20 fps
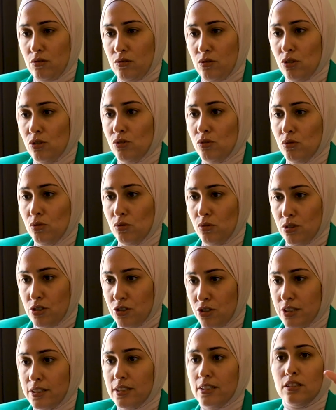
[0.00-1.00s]
to
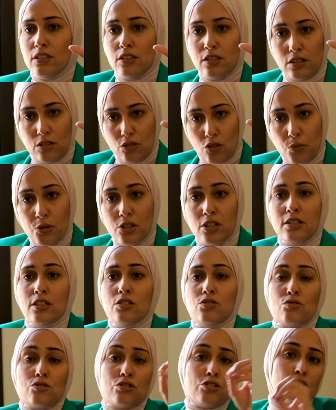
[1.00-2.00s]
certain communities
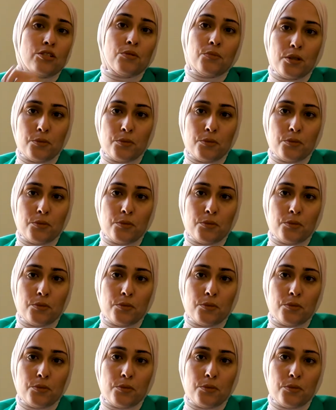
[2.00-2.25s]
or certain